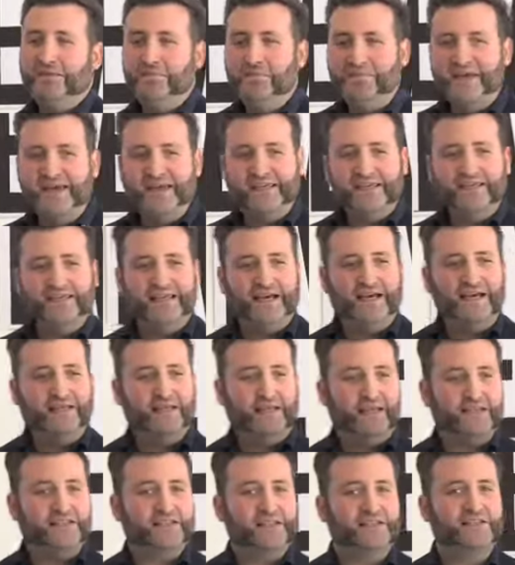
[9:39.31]
Make
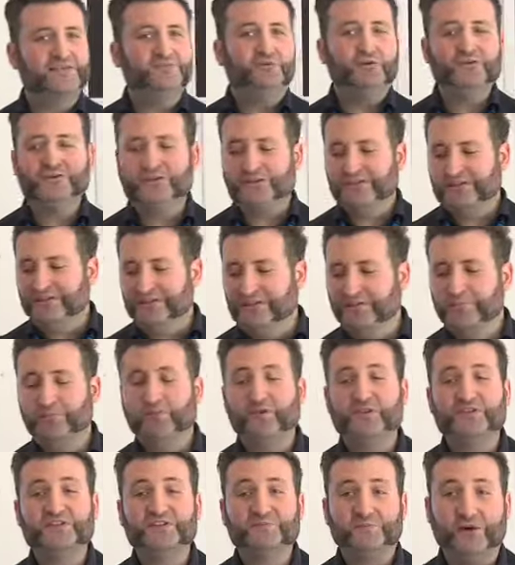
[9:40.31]
that experience as
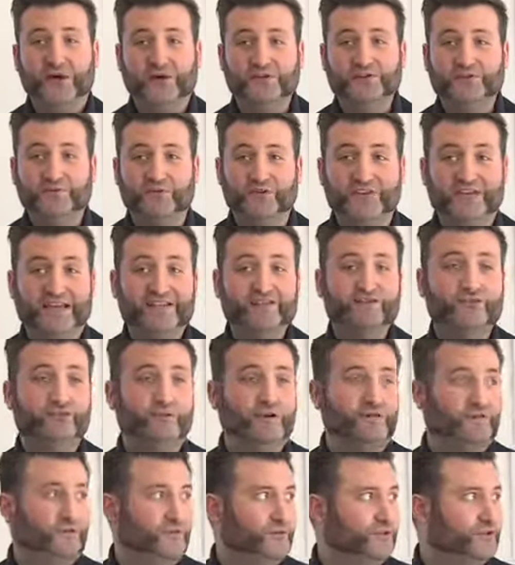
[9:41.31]
simple as possible. That's the
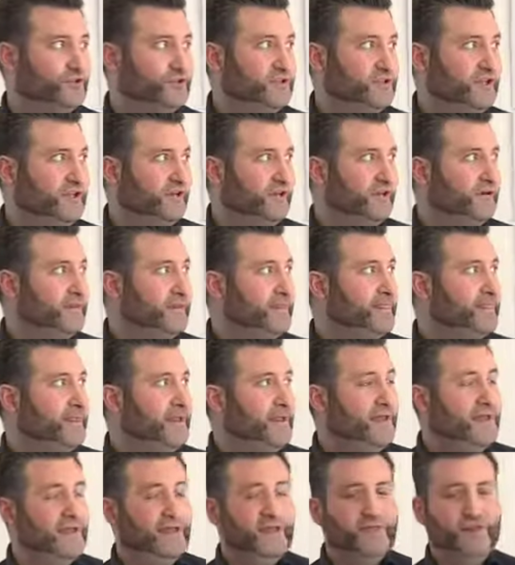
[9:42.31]
revolution here.
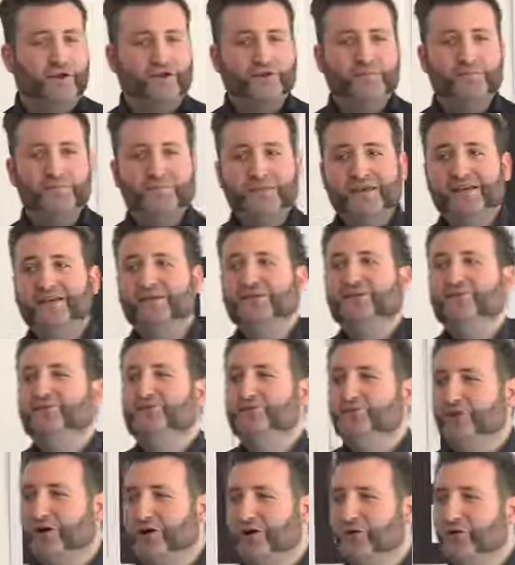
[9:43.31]
Now the
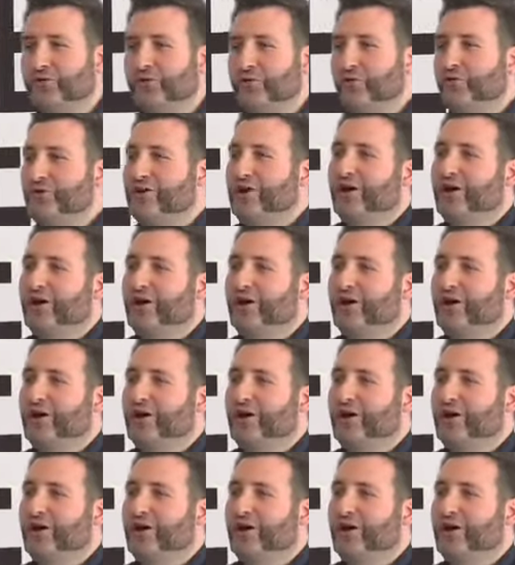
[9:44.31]
biggest struggle we